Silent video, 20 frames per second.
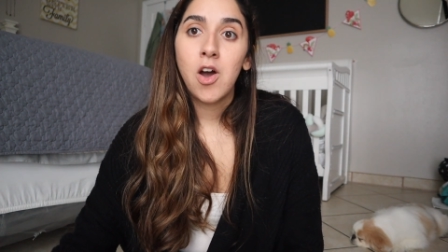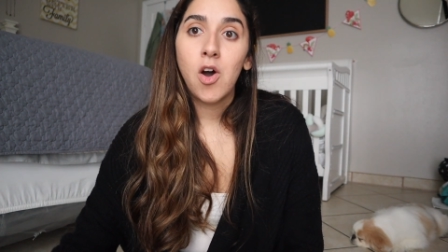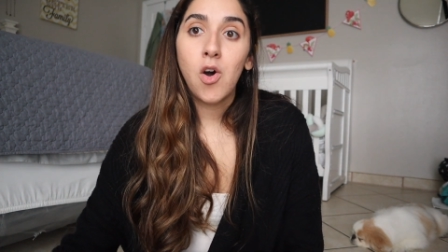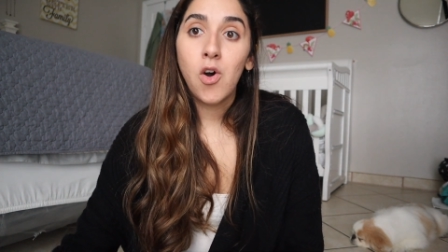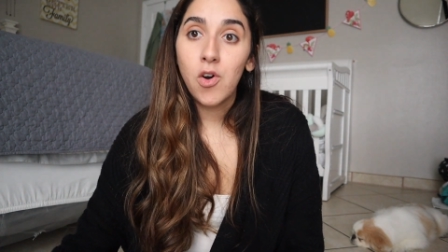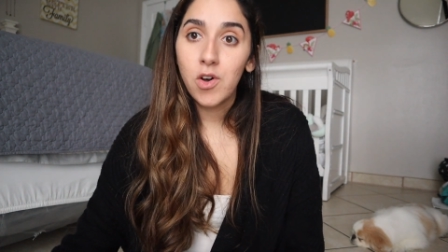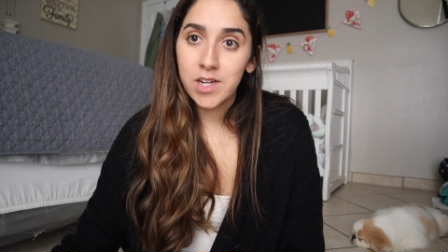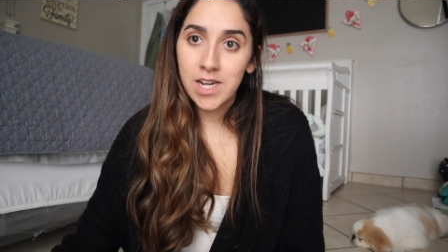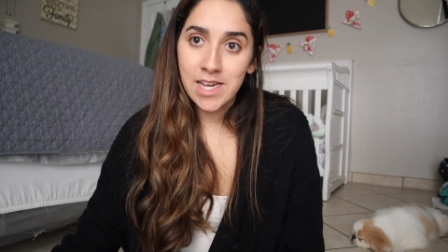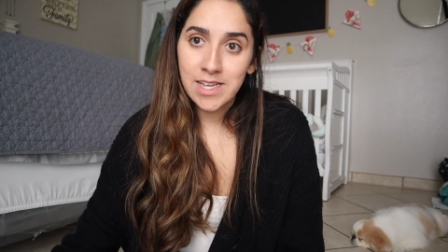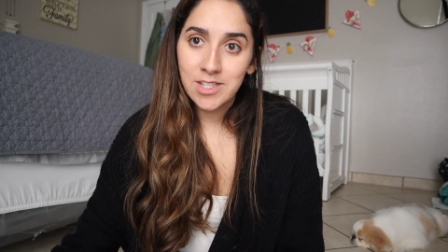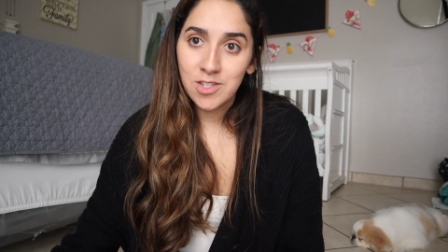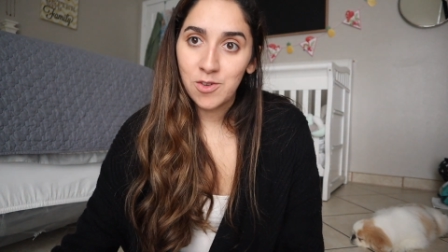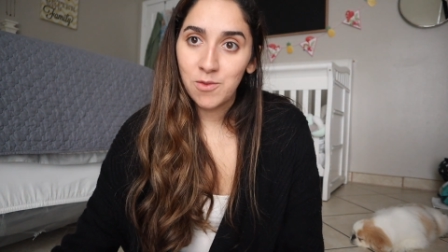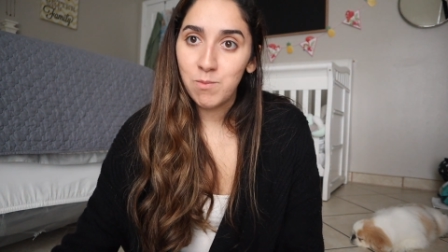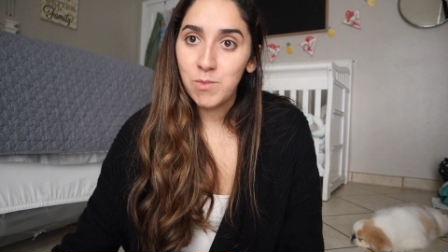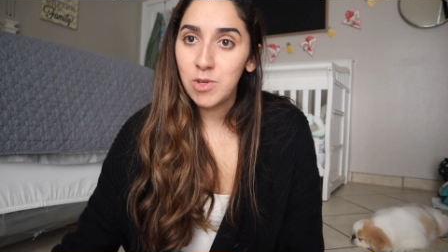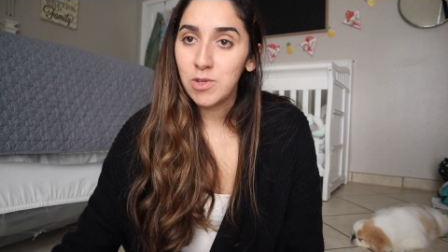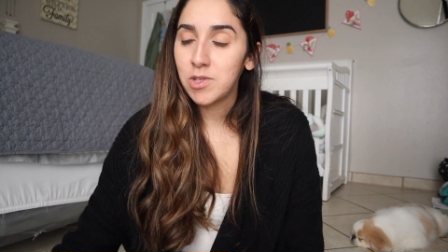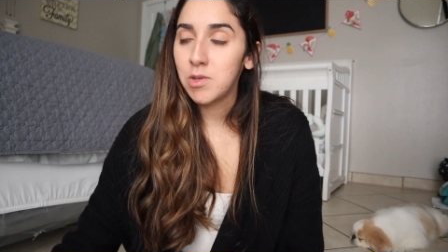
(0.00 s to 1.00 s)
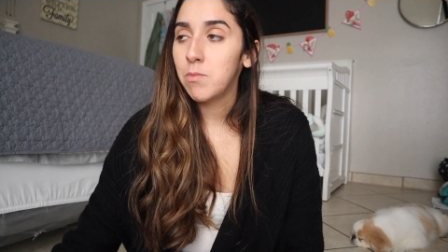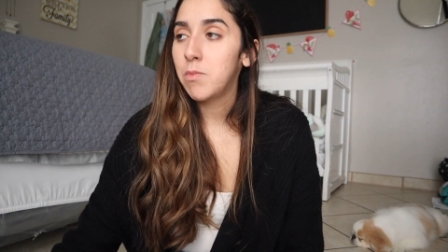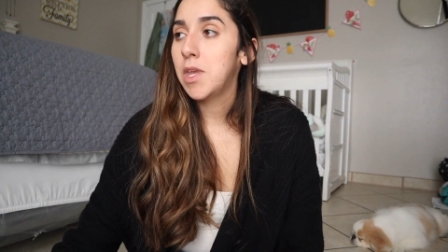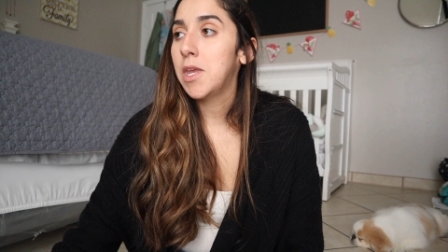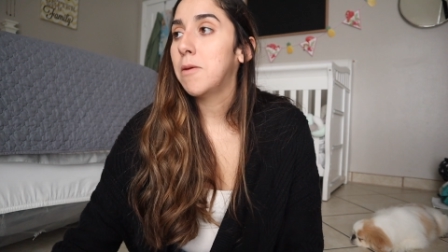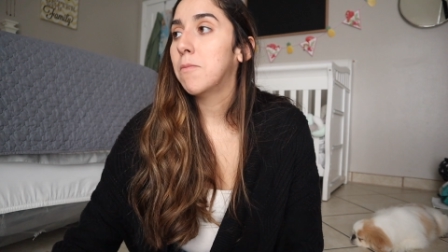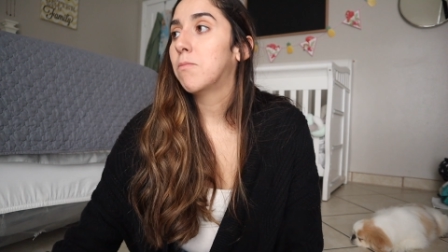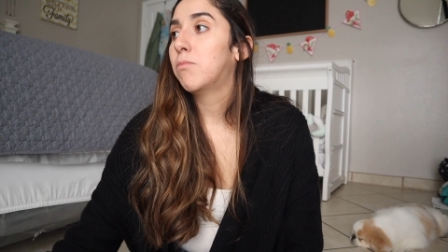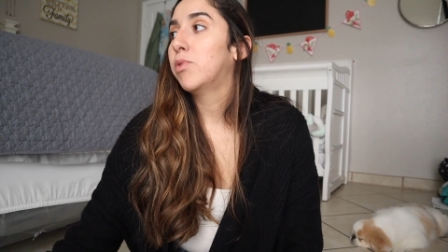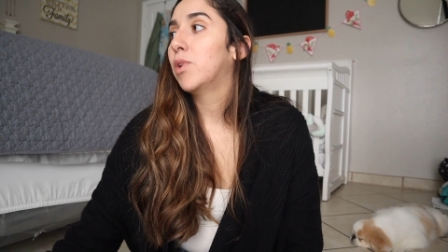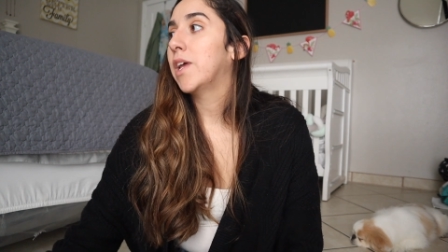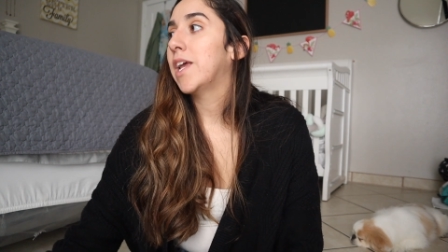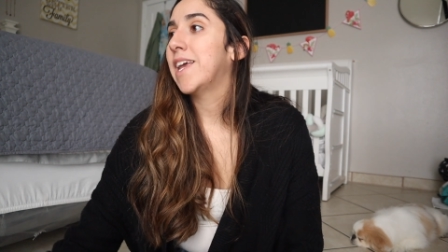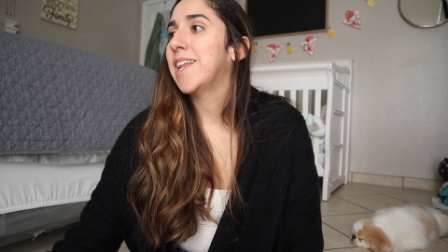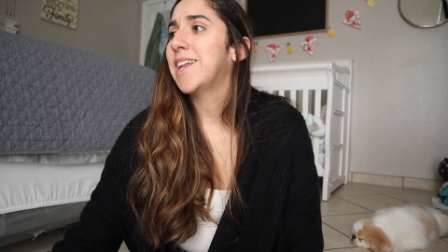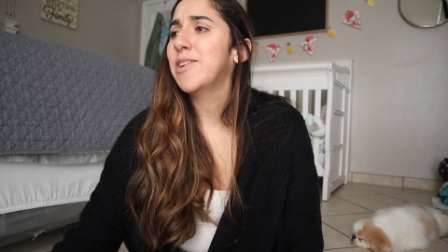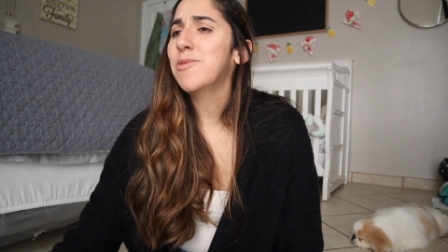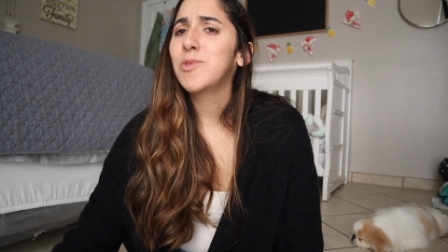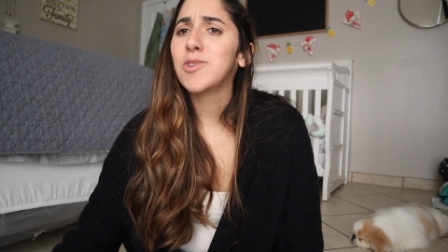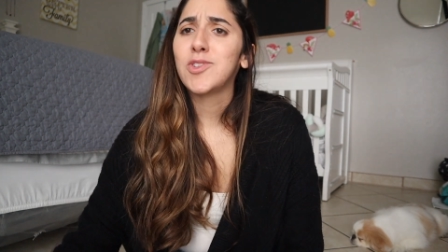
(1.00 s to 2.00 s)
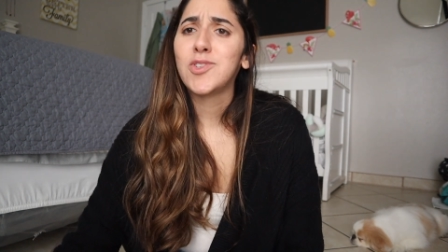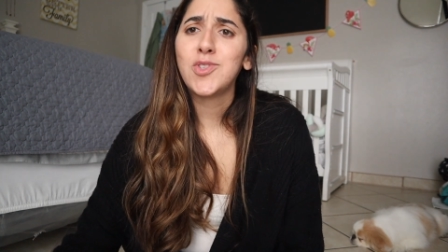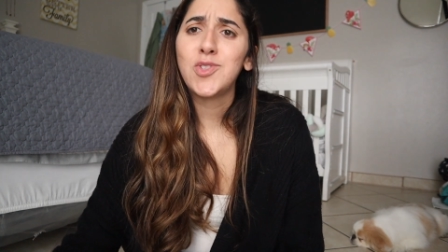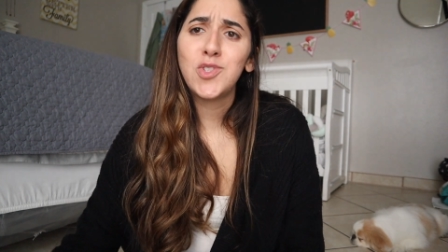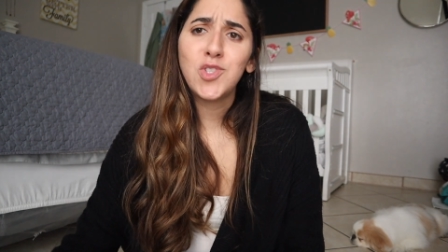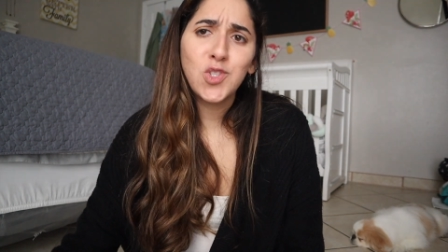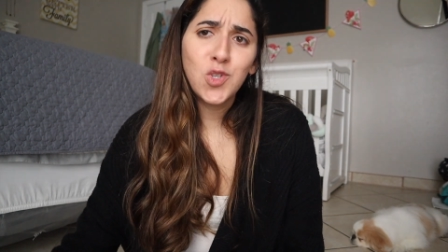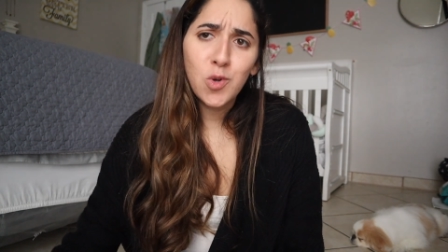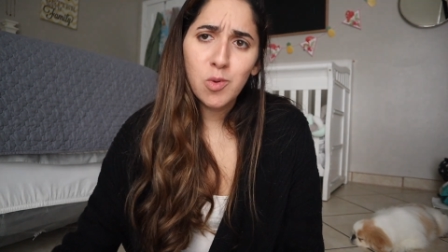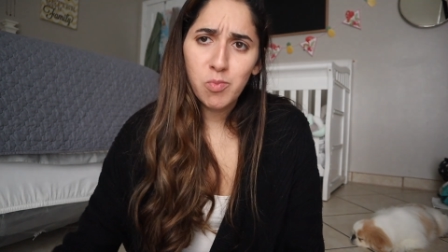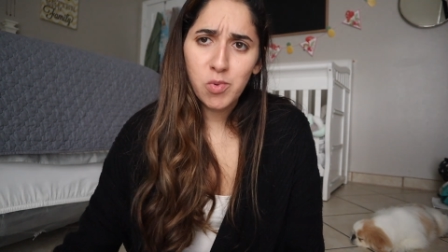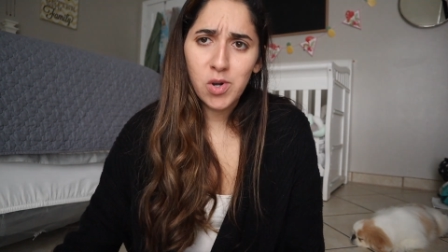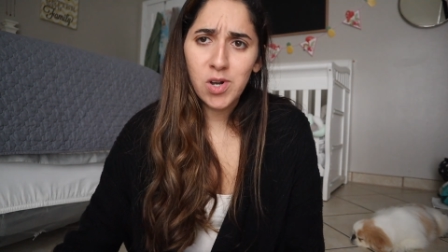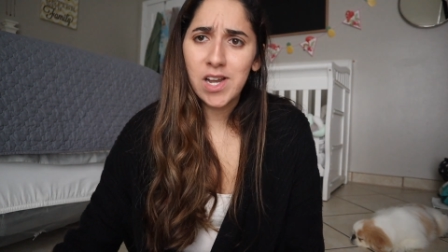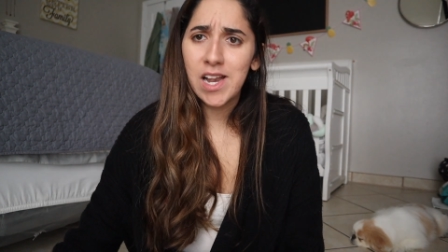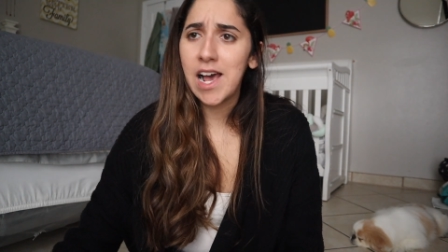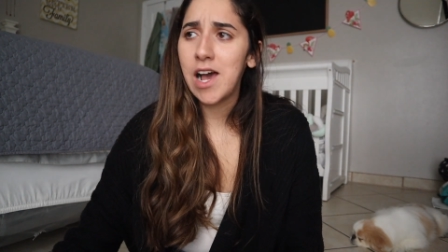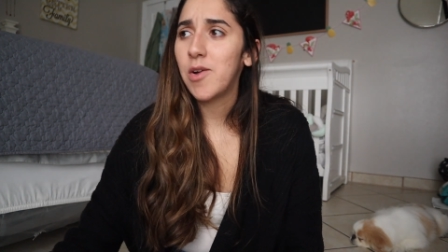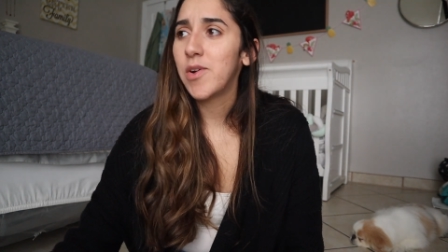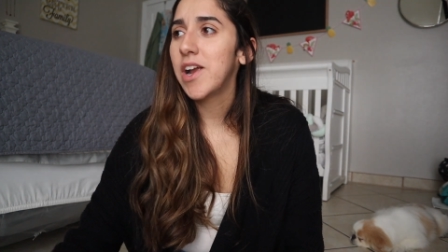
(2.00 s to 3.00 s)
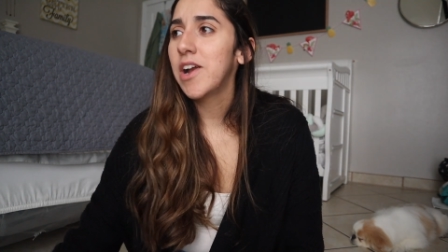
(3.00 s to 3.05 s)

all kinds of music being played. It was super loud.